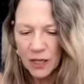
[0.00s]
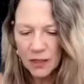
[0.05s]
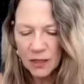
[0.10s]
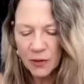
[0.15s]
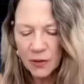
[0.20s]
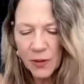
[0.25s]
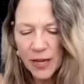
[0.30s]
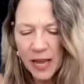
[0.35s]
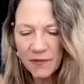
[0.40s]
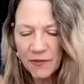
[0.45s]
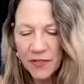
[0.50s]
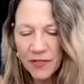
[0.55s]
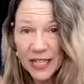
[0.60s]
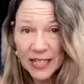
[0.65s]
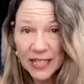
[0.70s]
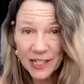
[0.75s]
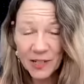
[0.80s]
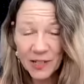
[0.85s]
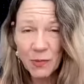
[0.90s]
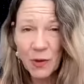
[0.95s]
We have
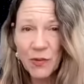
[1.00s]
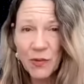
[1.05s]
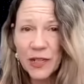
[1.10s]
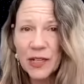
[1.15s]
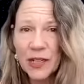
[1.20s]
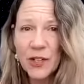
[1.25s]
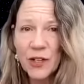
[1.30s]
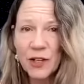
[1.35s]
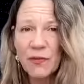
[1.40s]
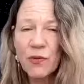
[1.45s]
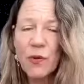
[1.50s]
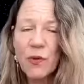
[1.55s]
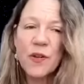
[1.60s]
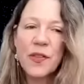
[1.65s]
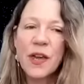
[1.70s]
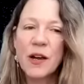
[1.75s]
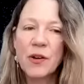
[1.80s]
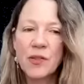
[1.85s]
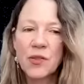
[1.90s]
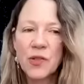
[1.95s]
Venus moving into your
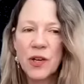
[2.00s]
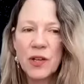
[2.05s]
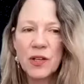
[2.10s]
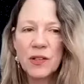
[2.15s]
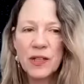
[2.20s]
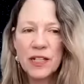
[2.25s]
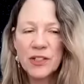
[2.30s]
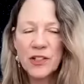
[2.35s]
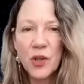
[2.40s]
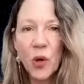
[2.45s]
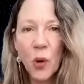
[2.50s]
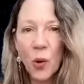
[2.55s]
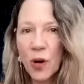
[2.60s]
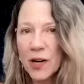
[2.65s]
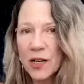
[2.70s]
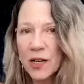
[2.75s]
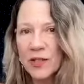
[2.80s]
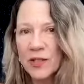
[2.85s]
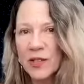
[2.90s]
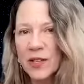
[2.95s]
fourth house. That's
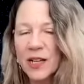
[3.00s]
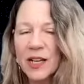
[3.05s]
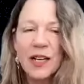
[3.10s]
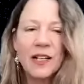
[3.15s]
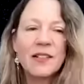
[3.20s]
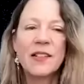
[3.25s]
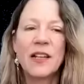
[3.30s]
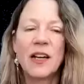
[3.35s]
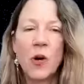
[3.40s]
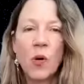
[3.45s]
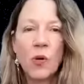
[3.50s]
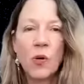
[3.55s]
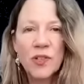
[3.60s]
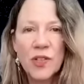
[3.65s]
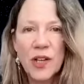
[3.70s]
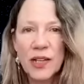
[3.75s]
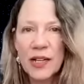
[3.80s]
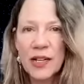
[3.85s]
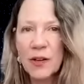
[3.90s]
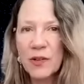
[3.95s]
Taurus, the whole
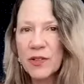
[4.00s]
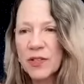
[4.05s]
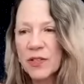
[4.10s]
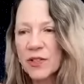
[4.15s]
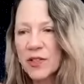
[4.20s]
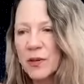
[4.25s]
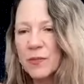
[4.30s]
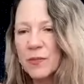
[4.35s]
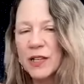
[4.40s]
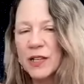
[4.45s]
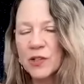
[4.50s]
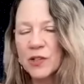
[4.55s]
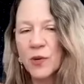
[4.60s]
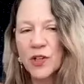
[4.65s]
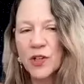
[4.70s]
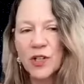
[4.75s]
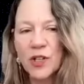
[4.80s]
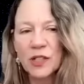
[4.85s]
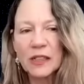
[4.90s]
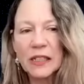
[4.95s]
sign house system. That's
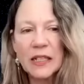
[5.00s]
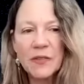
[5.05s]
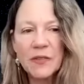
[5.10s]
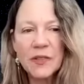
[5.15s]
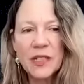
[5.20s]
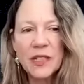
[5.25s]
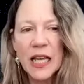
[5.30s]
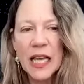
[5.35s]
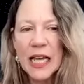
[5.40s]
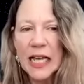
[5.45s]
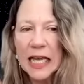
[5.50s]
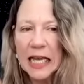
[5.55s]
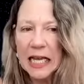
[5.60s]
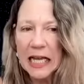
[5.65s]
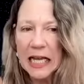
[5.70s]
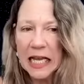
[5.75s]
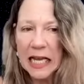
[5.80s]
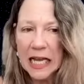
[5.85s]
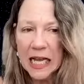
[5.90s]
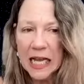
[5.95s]
where she lives.
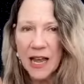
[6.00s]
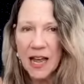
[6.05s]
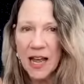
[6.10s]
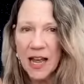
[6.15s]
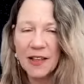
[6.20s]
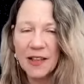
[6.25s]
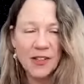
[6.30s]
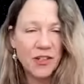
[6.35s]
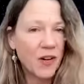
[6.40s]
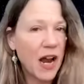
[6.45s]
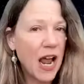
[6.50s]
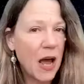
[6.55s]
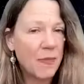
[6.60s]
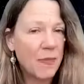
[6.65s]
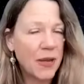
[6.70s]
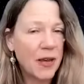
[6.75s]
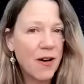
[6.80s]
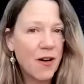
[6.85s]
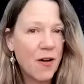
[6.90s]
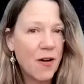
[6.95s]
And that's her
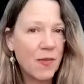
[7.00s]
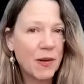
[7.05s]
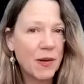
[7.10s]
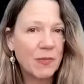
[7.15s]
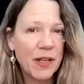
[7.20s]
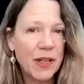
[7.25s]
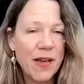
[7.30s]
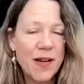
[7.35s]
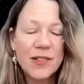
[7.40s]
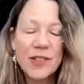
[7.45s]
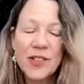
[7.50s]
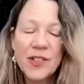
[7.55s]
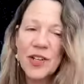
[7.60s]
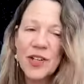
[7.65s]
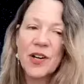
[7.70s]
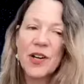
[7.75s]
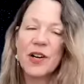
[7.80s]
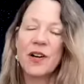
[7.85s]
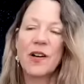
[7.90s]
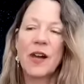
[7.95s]
happy home. It belongs
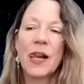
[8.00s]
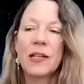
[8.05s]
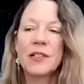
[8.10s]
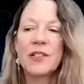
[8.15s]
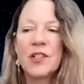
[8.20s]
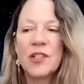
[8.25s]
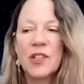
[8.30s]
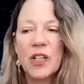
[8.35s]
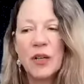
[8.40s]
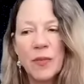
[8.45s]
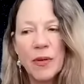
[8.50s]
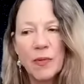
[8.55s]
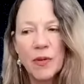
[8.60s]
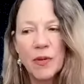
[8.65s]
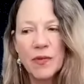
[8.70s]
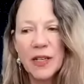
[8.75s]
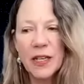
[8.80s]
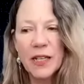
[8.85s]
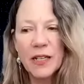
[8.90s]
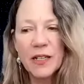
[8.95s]
to her. And she's going to be
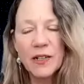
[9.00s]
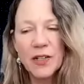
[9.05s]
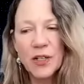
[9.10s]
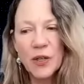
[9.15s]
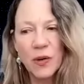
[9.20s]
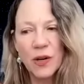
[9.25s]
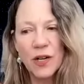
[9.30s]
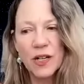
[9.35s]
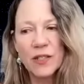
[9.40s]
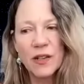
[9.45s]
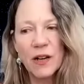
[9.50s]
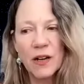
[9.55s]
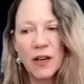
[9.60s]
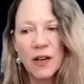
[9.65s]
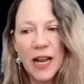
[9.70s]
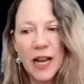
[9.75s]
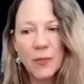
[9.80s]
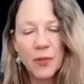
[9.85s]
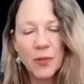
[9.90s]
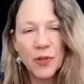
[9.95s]
moving into Taurus on
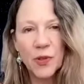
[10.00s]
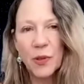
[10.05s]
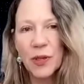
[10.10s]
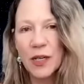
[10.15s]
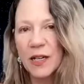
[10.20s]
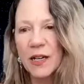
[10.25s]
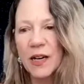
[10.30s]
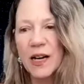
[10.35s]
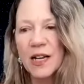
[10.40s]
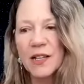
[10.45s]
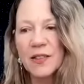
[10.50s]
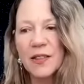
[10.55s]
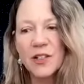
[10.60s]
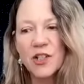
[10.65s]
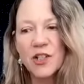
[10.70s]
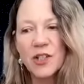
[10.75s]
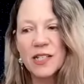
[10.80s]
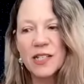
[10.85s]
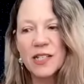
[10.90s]
April twenty-ninth, and she